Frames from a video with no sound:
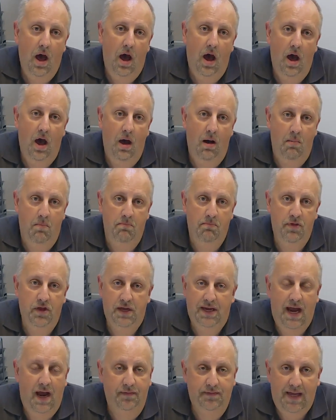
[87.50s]

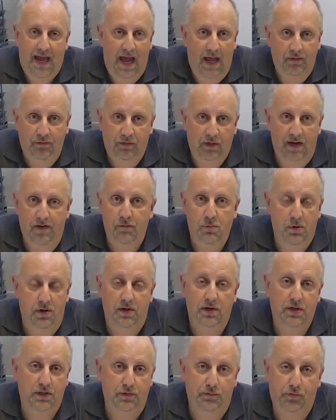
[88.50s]
that you have to handle, and
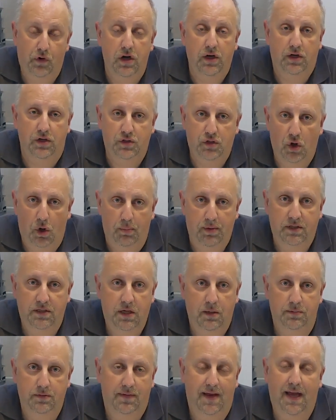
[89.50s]
everyone does a very good job in
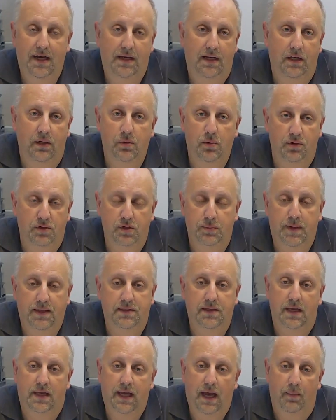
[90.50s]
terms of handling calls as
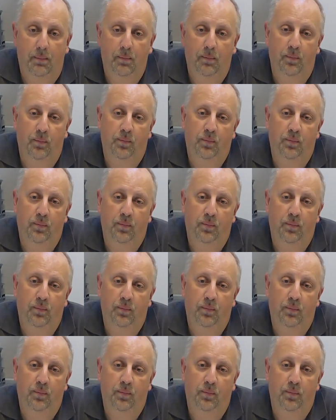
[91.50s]
best they can.